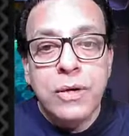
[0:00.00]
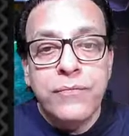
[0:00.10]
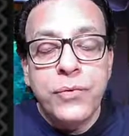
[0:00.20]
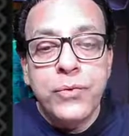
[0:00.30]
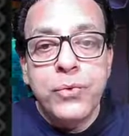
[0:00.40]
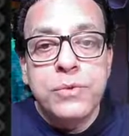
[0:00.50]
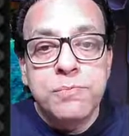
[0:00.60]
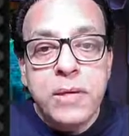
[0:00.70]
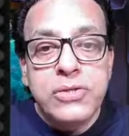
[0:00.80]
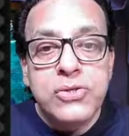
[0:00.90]
So if you
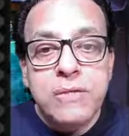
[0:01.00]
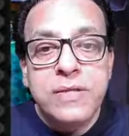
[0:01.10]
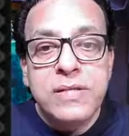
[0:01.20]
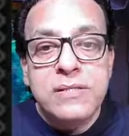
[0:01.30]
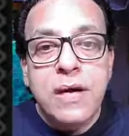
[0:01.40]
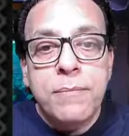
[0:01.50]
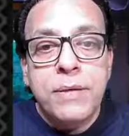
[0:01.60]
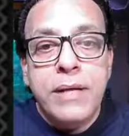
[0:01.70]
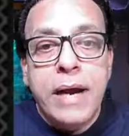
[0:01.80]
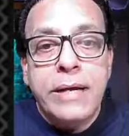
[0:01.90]
use bunch of
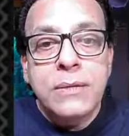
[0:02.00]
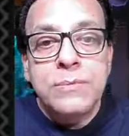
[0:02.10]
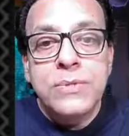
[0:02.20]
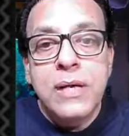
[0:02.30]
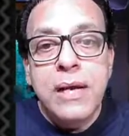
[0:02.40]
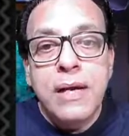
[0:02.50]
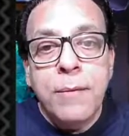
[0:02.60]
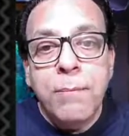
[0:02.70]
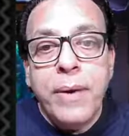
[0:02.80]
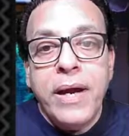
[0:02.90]
these carbon atoms
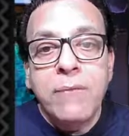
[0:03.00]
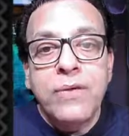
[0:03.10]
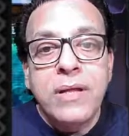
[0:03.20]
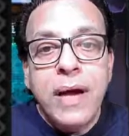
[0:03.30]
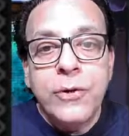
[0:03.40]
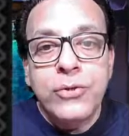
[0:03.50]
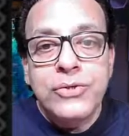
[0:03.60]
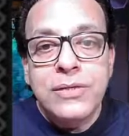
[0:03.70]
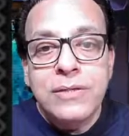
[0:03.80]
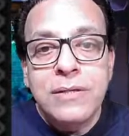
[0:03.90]
combined with
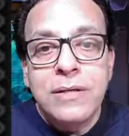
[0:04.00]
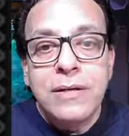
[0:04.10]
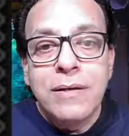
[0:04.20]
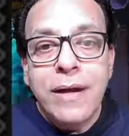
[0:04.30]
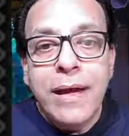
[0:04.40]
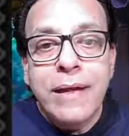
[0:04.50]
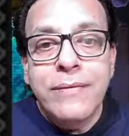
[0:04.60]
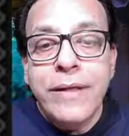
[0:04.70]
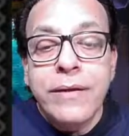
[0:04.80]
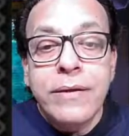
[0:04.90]
hydrogen,
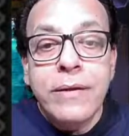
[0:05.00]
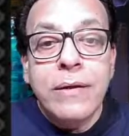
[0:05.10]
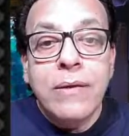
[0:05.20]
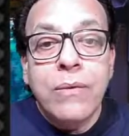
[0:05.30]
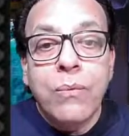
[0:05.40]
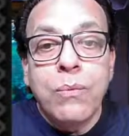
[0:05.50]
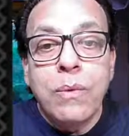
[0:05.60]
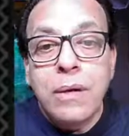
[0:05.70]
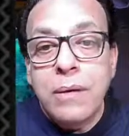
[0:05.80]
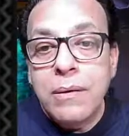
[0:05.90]
then
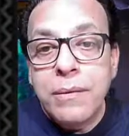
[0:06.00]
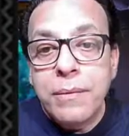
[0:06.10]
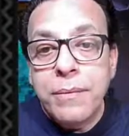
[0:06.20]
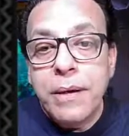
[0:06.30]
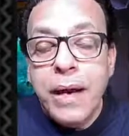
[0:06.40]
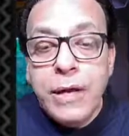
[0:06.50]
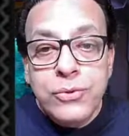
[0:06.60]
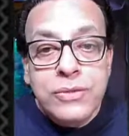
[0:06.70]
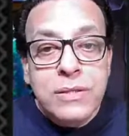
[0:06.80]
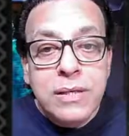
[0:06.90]

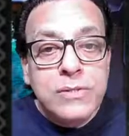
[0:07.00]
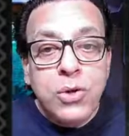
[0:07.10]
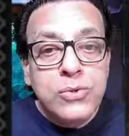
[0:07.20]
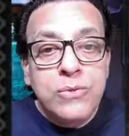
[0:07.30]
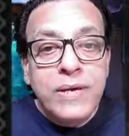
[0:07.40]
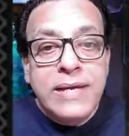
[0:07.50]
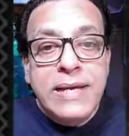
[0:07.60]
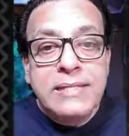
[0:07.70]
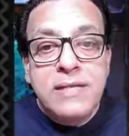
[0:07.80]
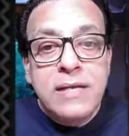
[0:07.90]
hydrogen is
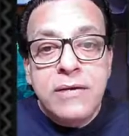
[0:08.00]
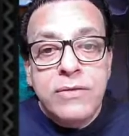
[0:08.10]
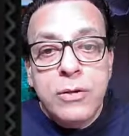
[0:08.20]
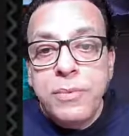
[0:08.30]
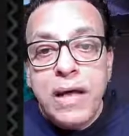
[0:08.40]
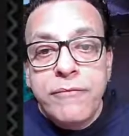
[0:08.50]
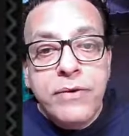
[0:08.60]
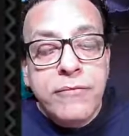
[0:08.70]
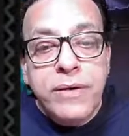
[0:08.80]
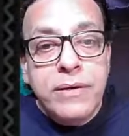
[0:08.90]
also very easily
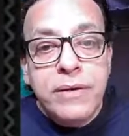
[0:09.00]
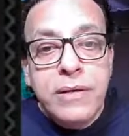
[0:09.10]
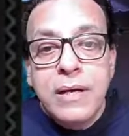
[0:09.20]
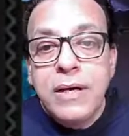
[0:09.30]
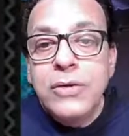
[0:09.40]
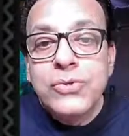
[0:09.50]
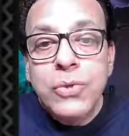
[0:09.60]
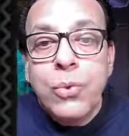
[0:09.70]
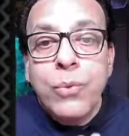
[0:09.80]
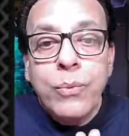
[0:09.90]
available everywhere.
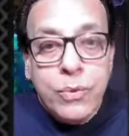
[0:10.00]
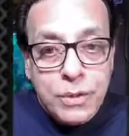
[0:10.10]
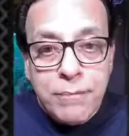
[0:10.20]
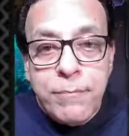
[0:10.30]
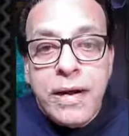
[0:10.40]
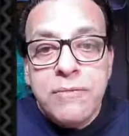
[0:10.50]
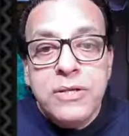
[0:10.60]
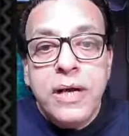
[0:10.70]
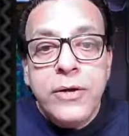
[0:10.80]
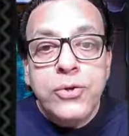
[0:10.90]
So
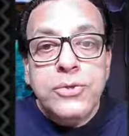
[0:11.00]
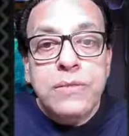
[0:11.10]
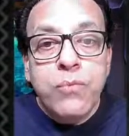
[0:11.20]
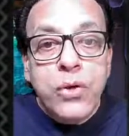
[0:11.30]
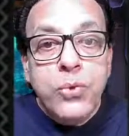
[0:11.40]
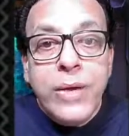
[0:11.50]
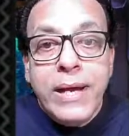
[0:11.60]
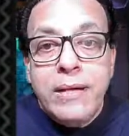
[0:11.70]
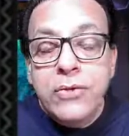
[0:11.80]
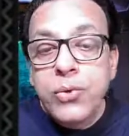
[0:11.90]
combined with hydrogen,
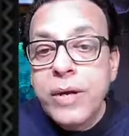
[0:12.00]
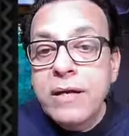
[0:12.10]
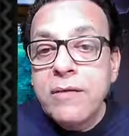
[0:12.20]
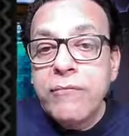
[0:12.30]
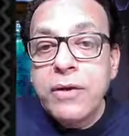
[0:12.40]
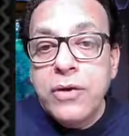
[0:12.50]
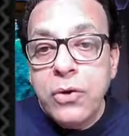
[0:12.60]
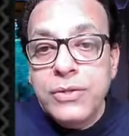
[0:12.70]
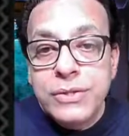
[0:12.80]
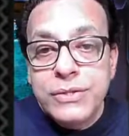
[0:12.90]
what you get
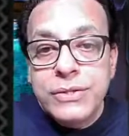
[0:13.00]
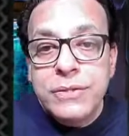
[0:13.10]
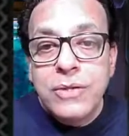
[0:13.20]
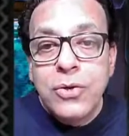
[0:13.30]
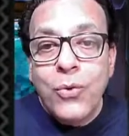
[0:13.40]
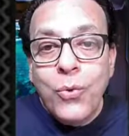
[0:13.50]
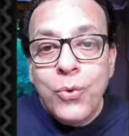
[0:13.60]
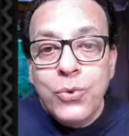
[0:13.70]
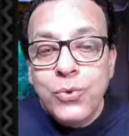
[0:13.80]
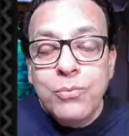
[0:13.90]
free oxygen,
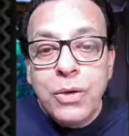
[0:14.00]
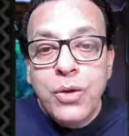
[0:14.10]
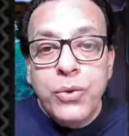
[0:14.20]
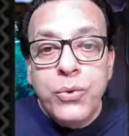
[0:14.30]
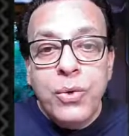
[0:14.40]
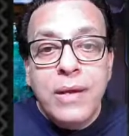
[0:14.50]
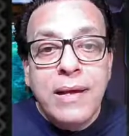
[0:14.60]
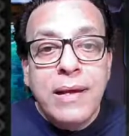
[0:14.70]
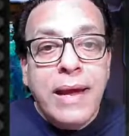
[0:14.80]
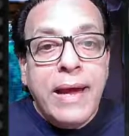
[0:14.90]
O2
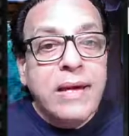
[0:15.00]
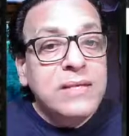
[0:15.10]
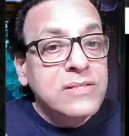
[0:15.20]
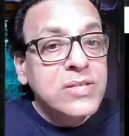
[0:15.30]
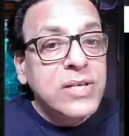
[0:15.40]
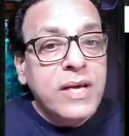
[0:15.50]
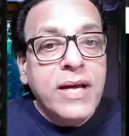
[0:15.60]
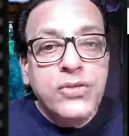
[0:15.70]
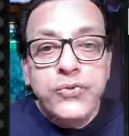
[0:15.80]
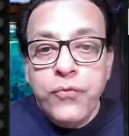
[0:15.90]
molecule, and
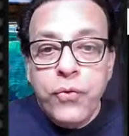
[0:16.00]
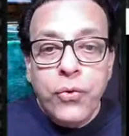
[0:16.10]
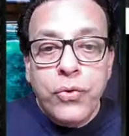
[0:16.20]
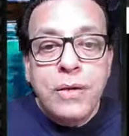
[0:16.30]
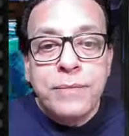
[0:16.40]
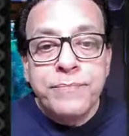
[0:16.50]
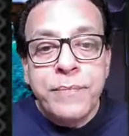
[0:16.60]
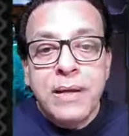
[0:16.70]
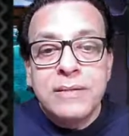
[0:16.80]
CH4.